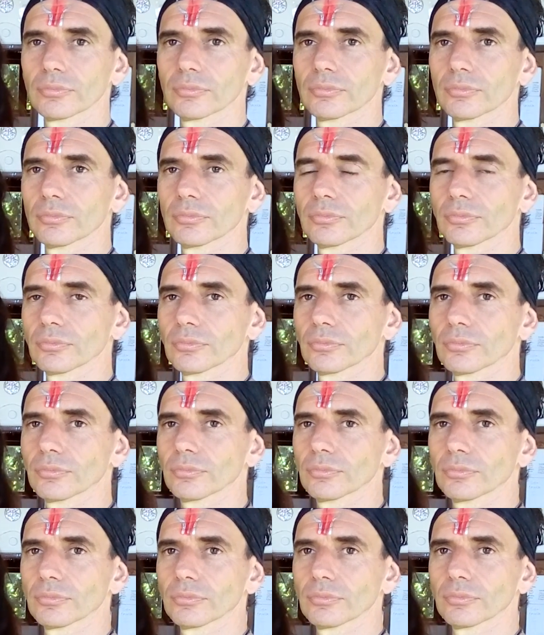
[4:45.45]

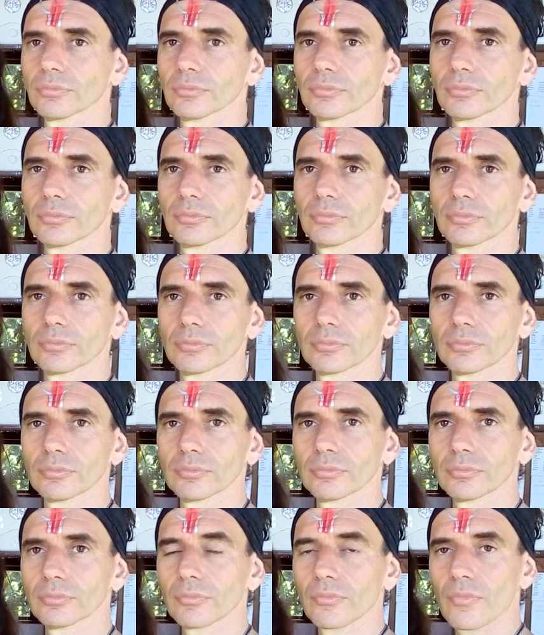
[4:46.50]

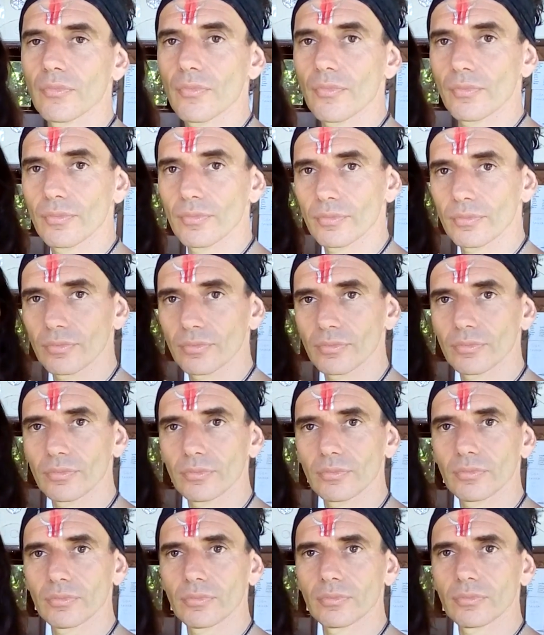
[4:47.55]

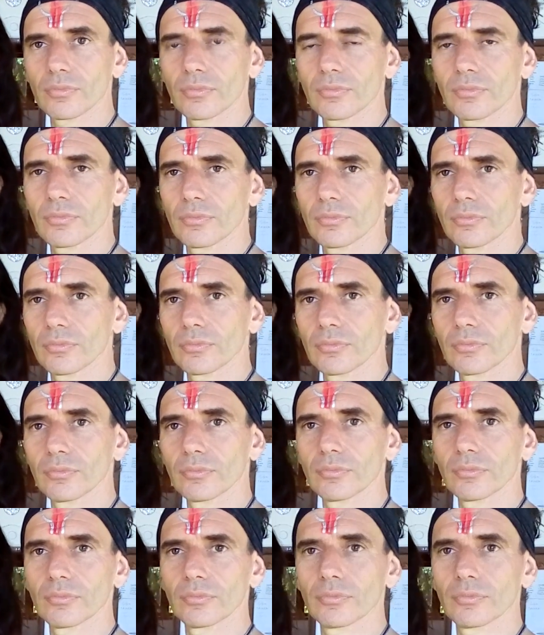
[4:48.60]

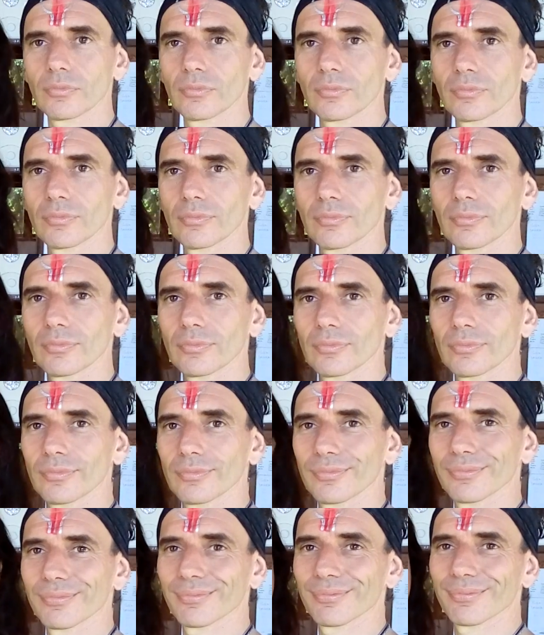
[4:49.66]

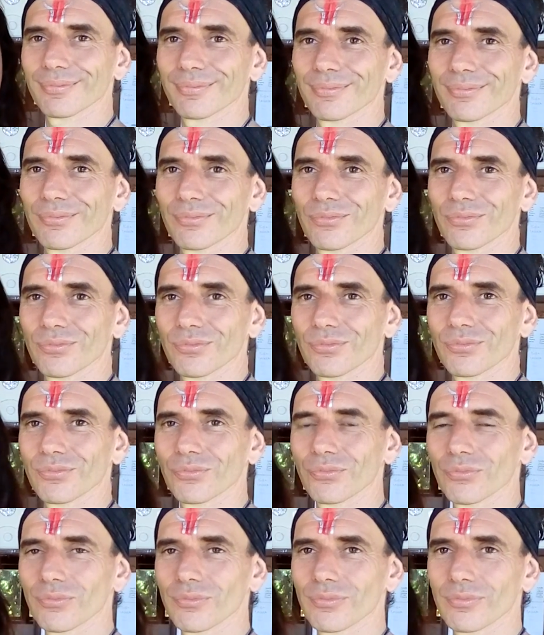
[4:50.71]

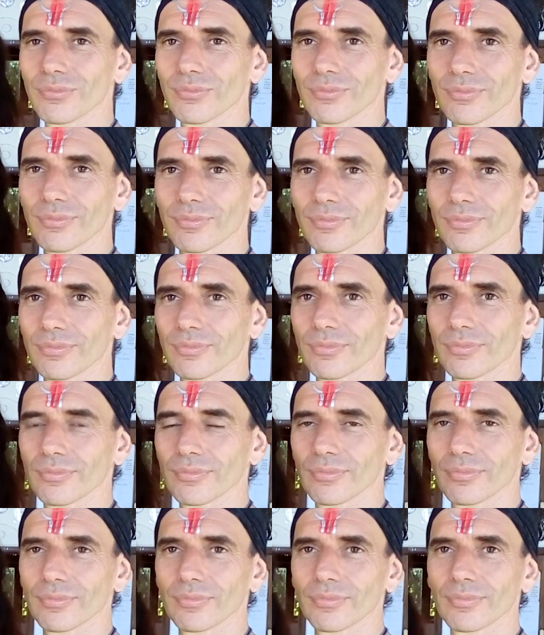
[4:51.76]

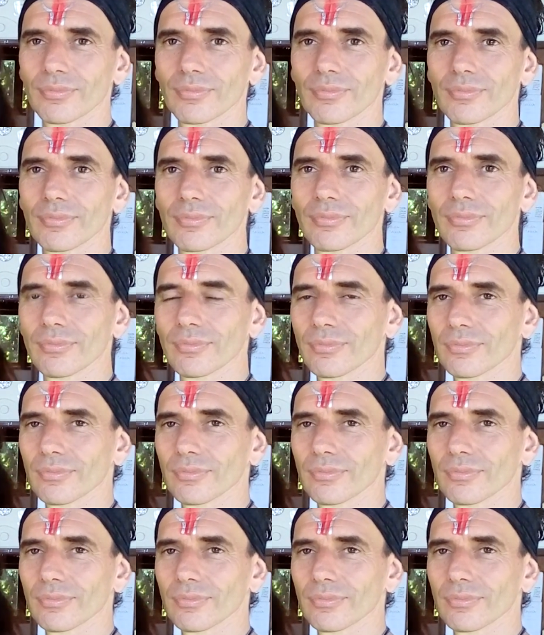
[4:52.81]
The person shown says nothing.